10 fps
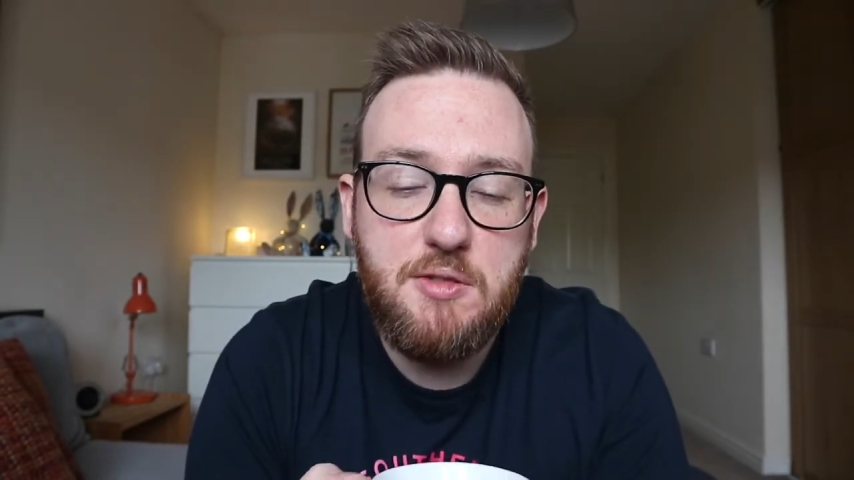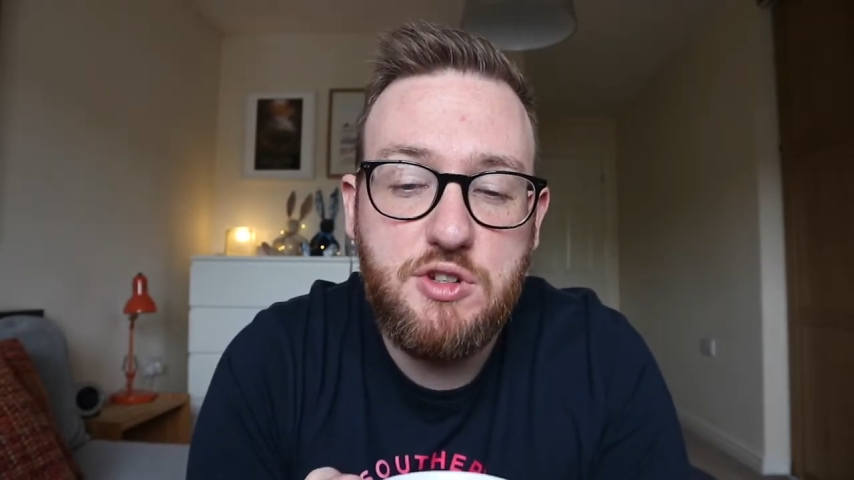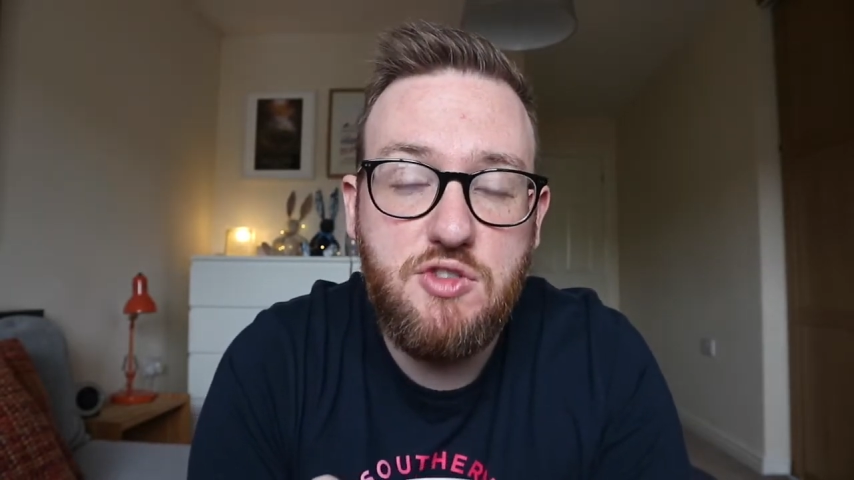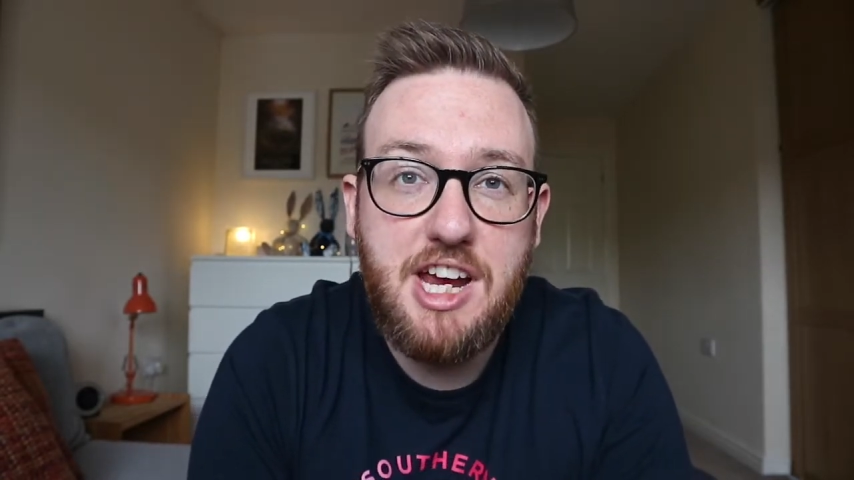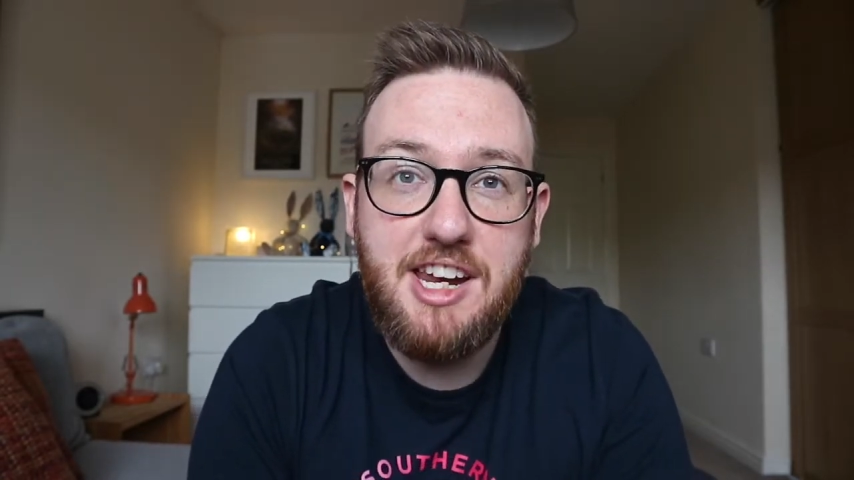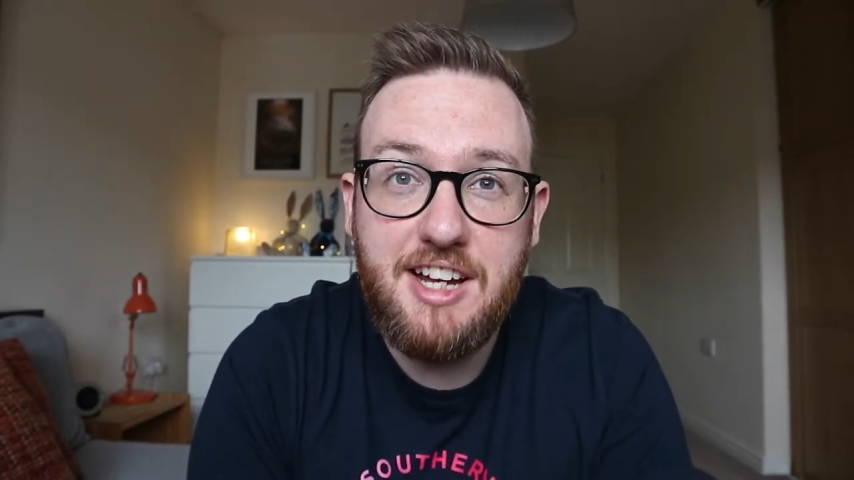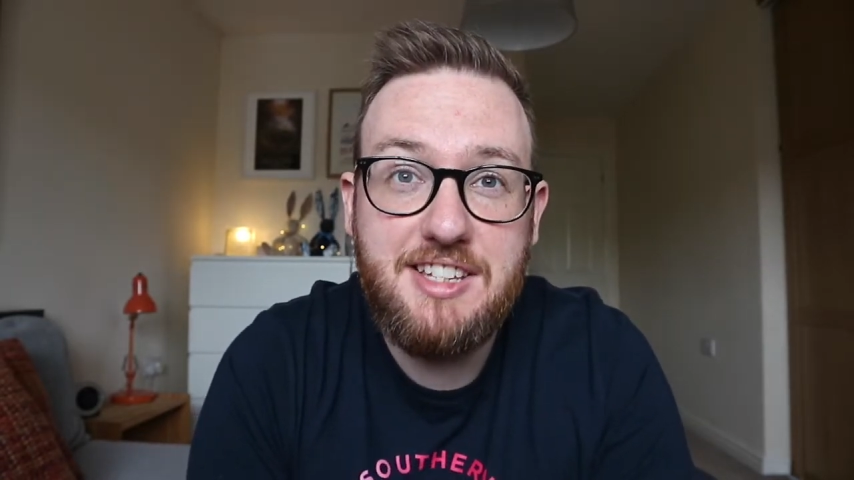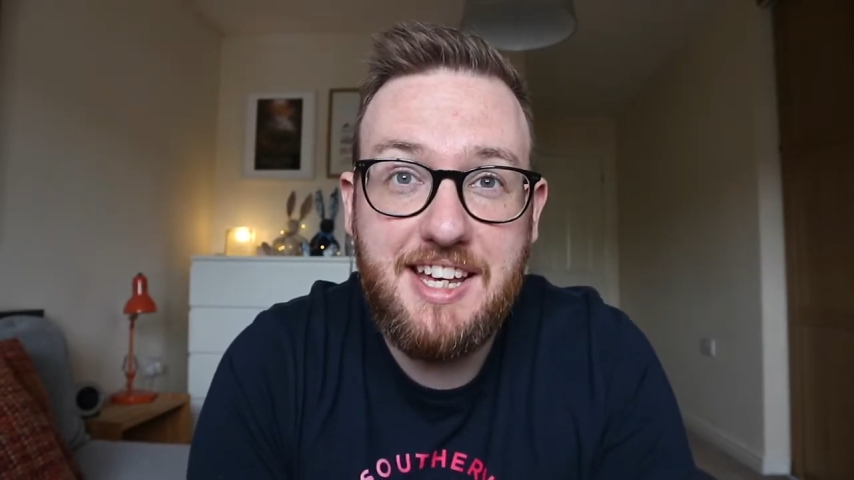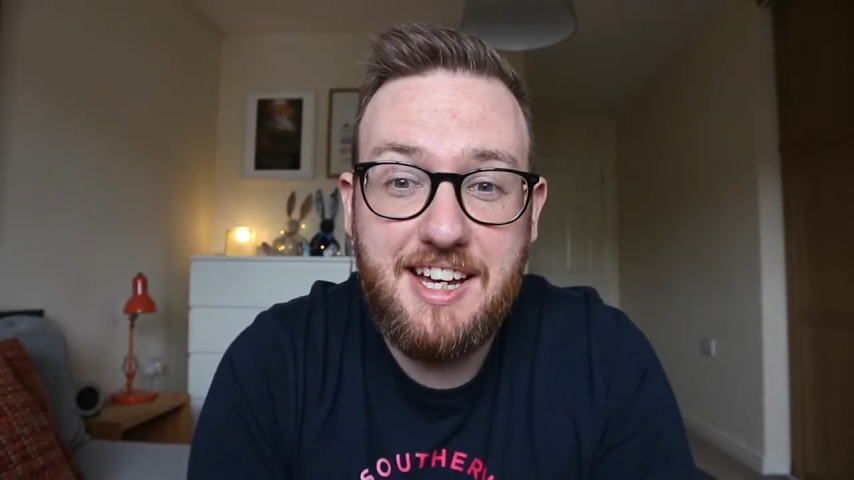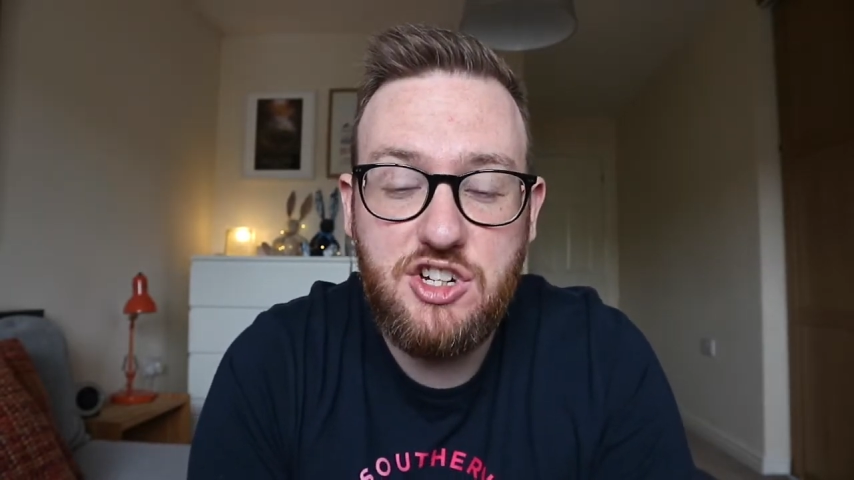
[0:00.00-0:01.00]
It was a really
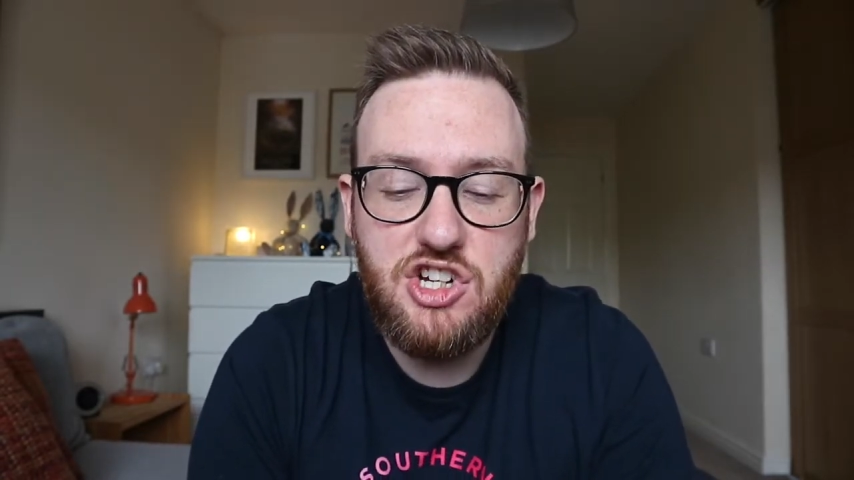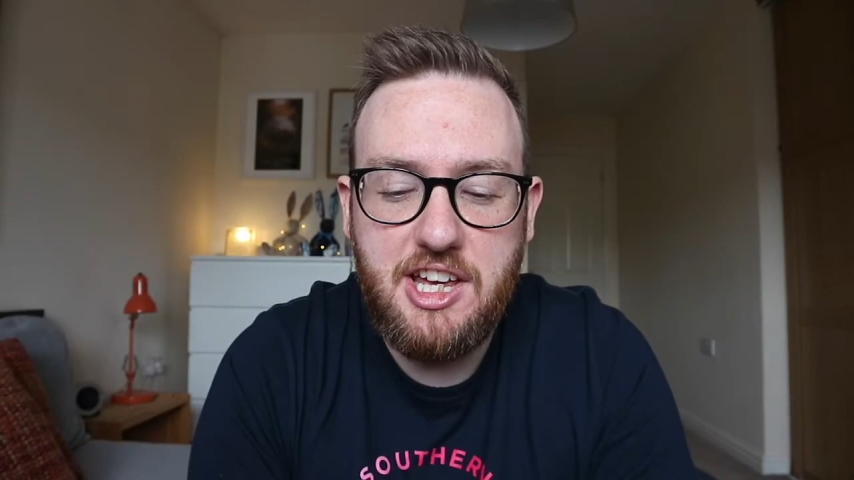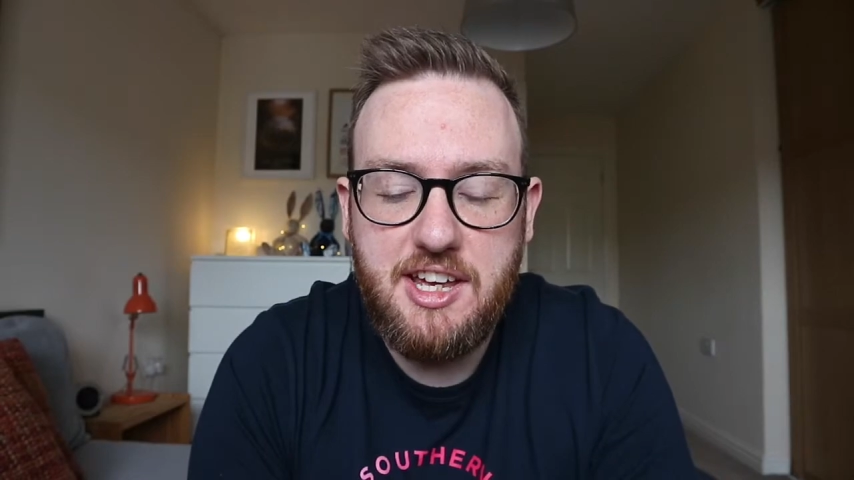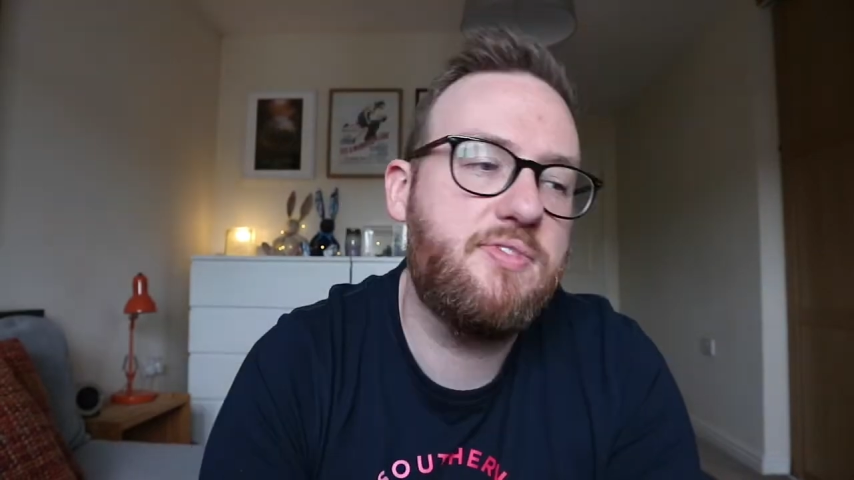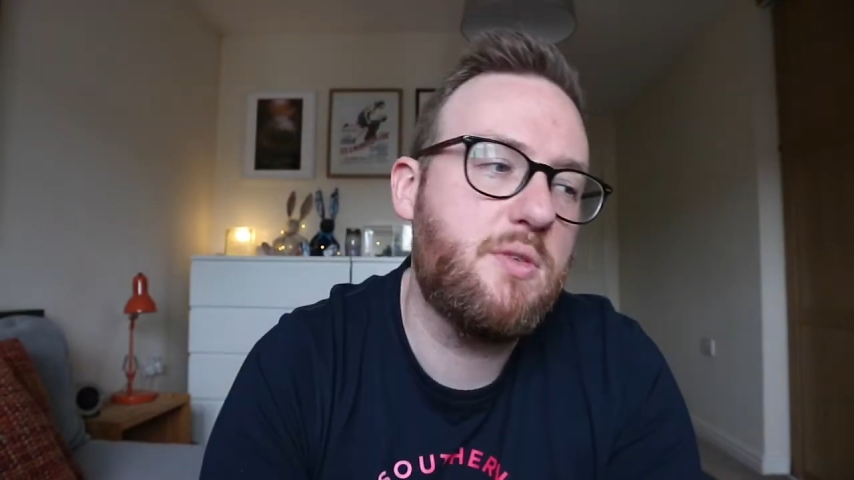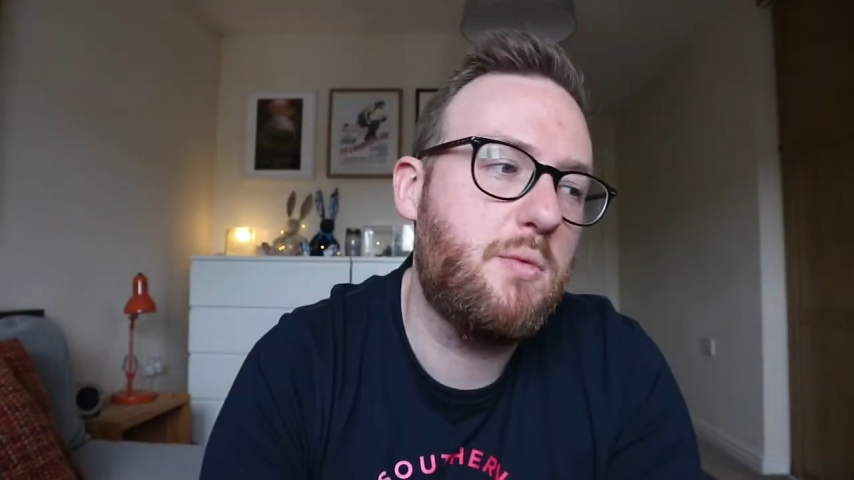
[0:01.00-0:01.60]
nice day, actually.